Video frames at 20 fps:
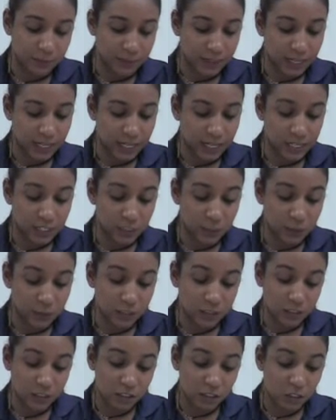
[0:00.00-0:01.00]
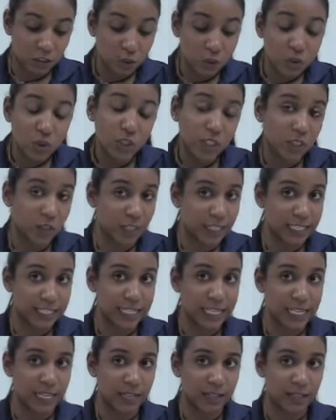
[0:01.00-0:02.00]
Okay, so it's usually going to
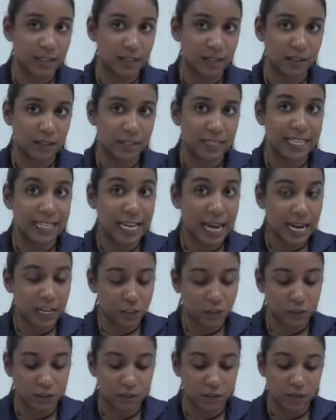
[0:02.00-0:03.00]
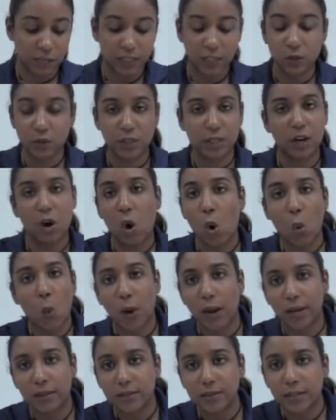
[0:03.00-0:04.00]
take the action, not usually
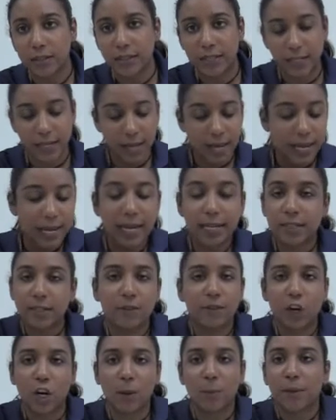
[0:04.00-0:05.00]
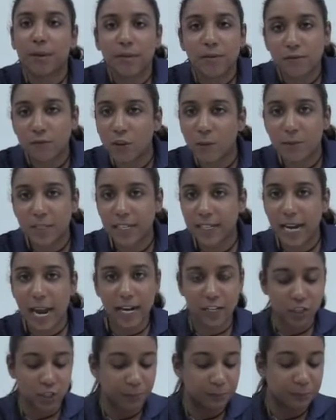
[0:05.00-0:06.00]
always going to take, it's a verb. Verbs take
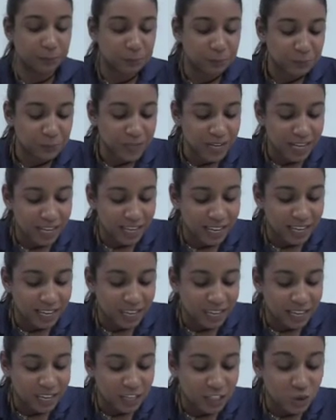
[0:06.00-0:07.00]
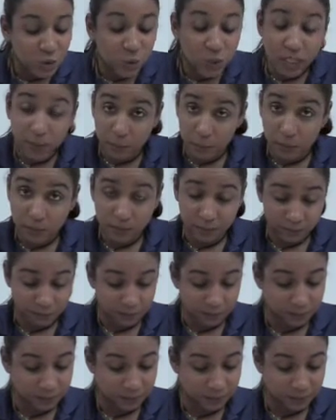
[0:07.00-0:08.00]
action. To nibble,
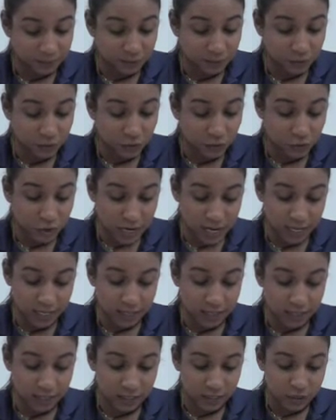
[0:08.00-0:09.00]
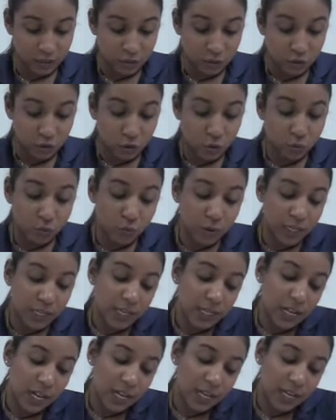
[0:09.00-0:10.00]
graze, to read